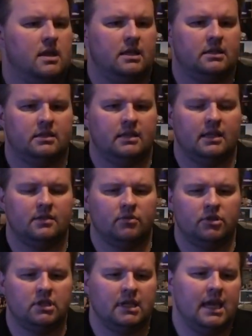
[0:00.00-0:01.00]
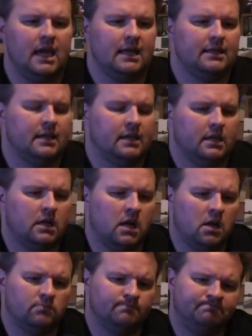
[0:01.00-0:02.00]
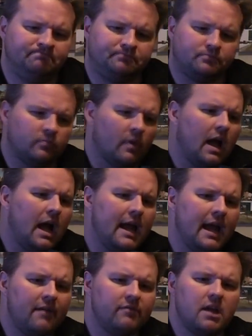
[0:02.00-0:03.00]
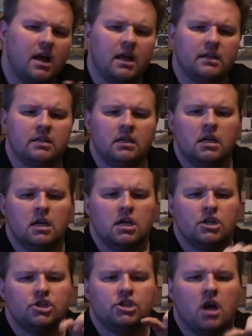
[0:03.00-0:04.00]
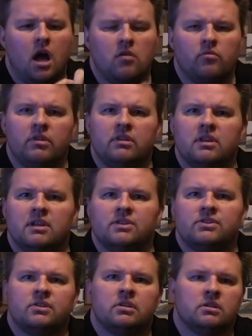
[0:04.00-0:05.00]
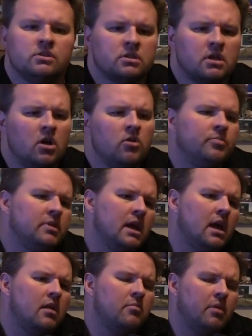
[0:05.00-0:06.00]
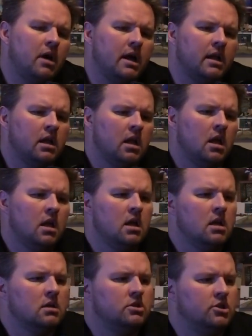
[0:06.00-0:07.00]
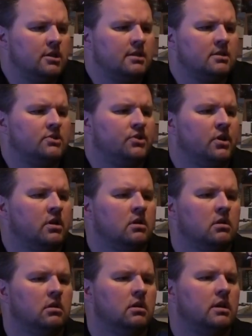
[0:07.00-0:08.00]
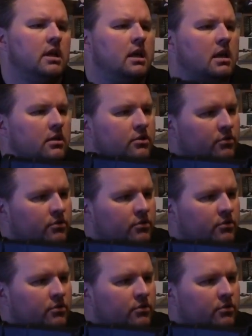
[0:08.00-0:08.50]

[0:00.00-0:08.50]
that's that's what you get. Um, I have not shot with this scope yet, but just looking